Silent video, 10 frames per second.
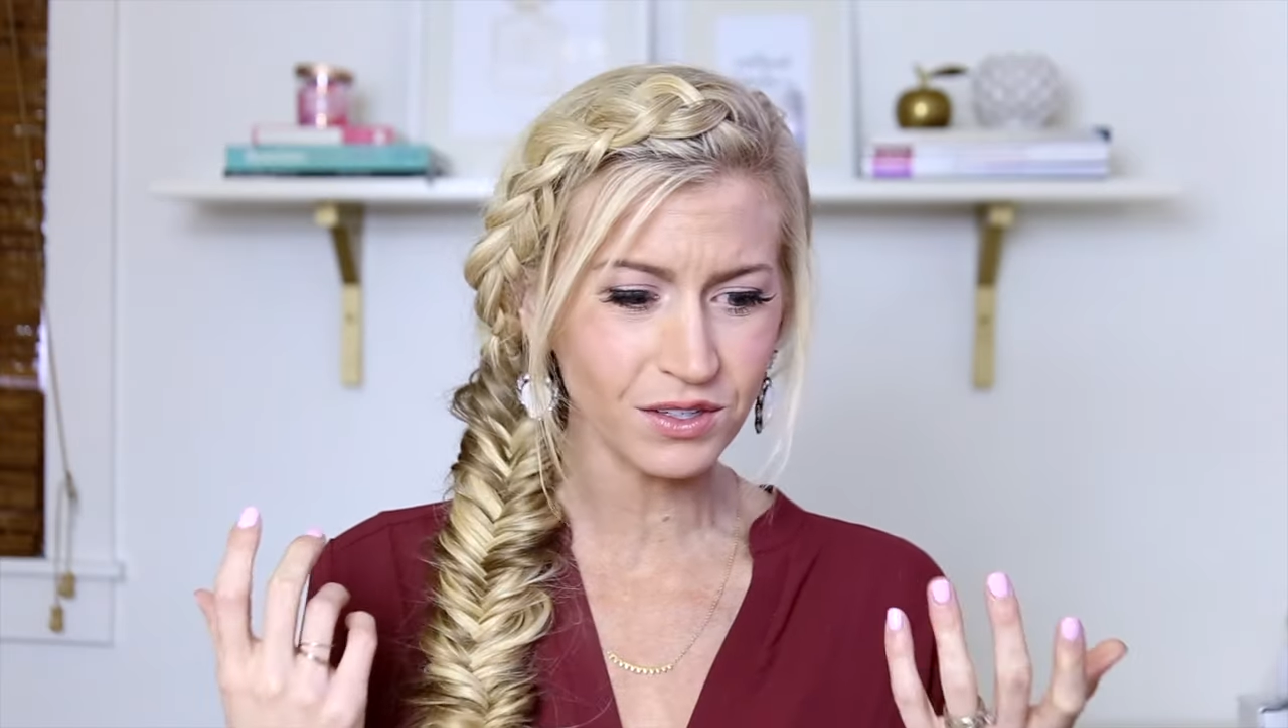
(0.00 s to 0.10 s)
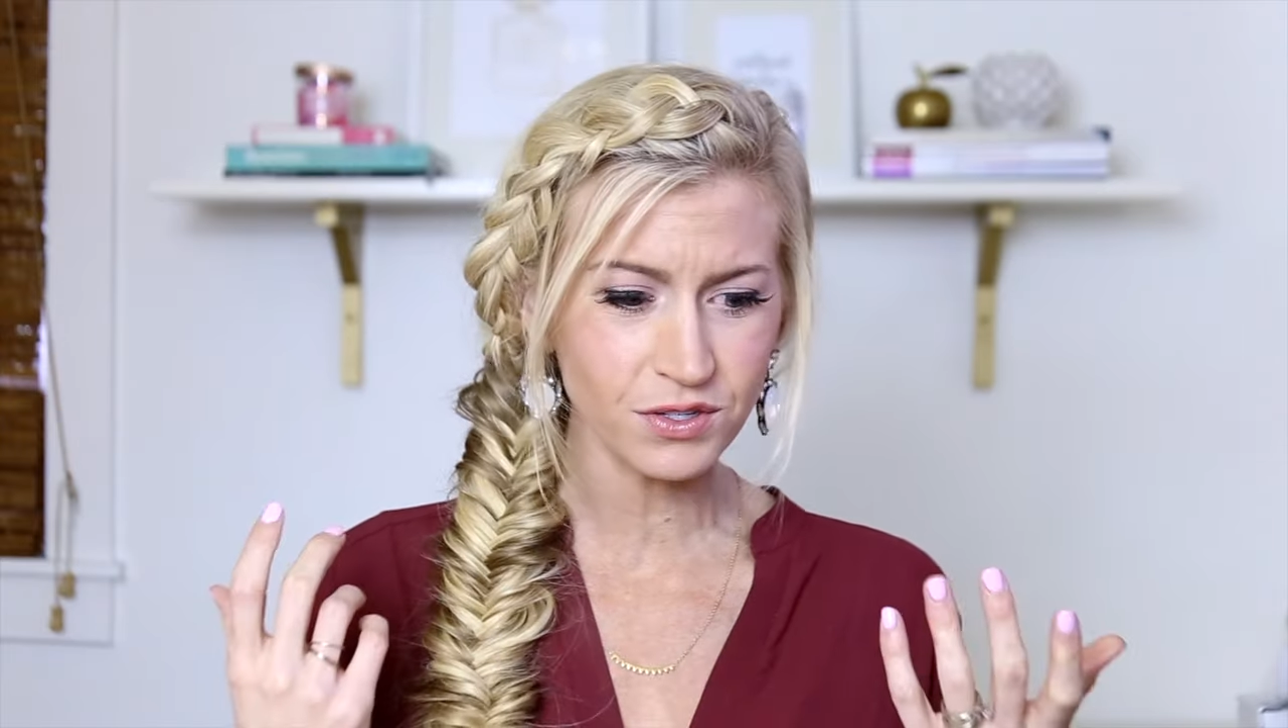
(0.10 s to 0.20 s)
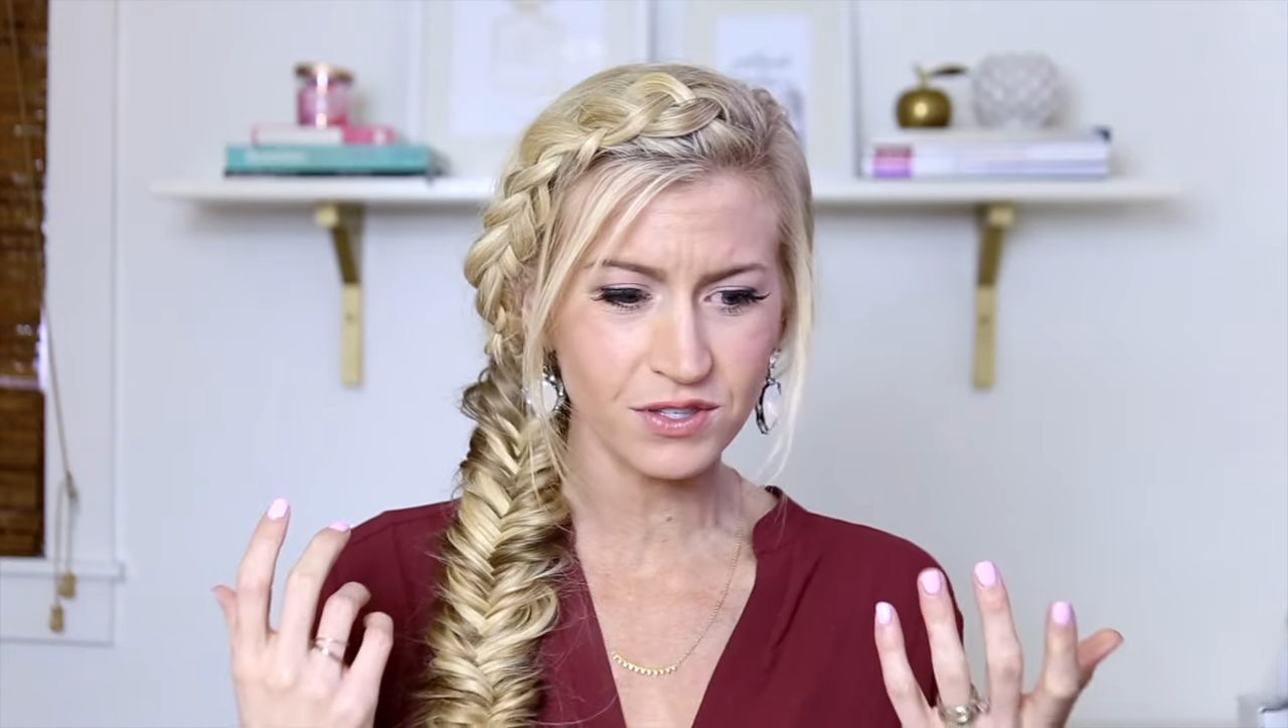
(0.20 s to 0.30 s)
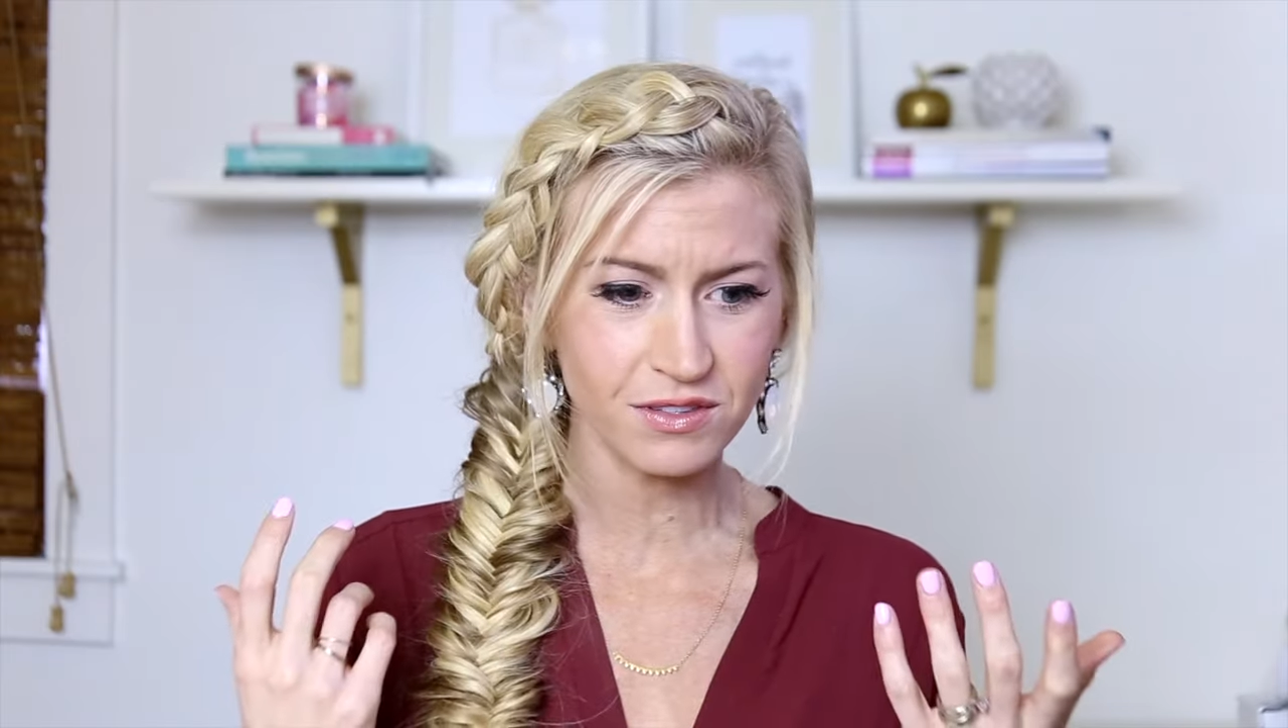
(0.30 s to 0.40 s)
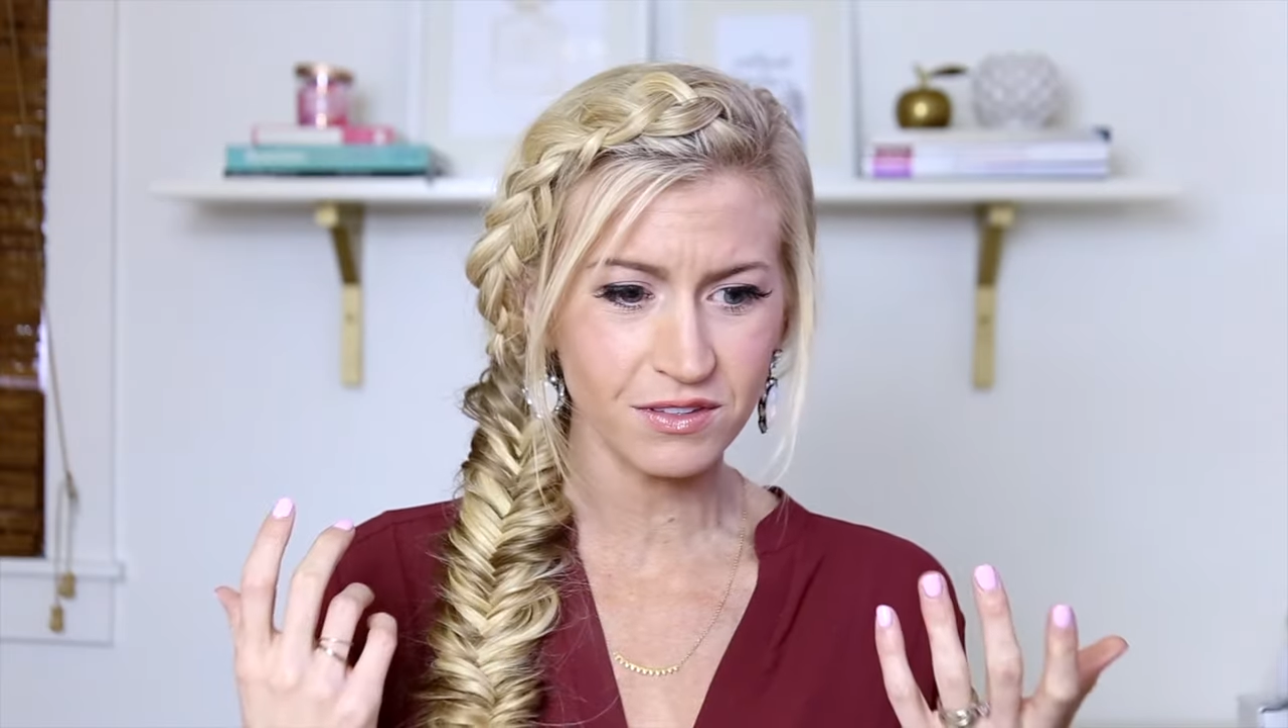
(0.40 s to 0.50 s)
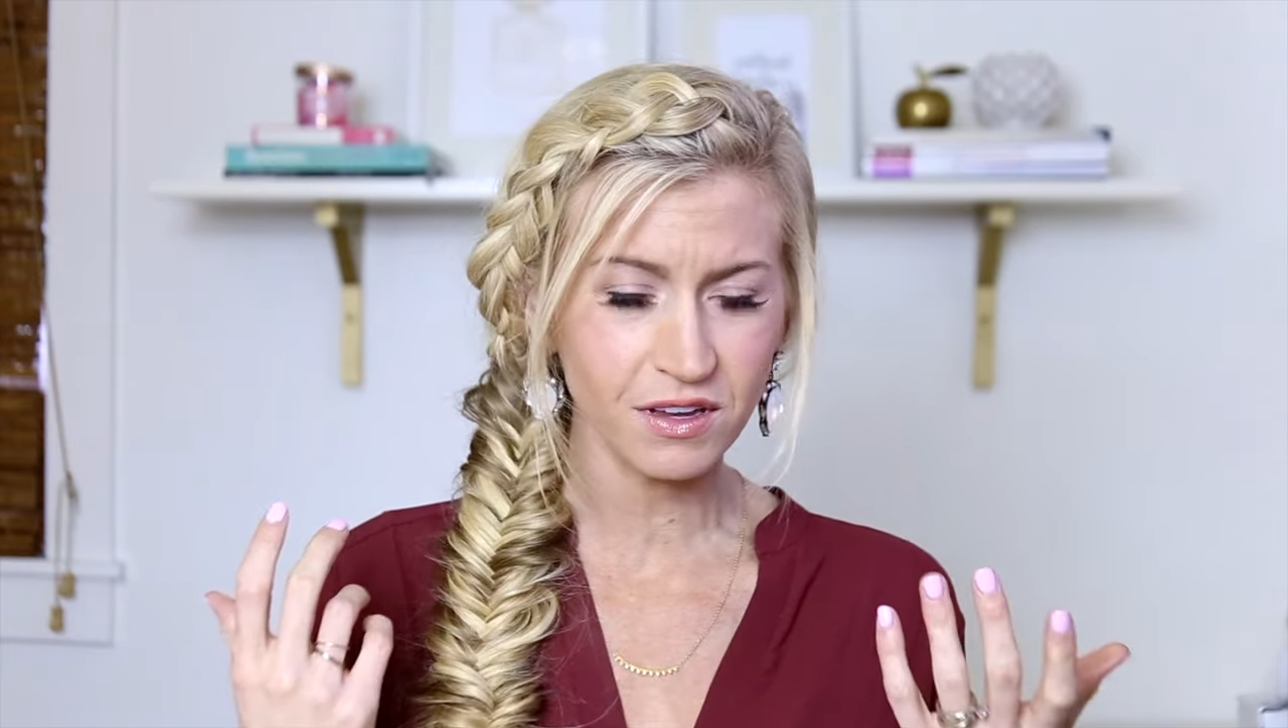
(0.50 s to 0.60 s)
use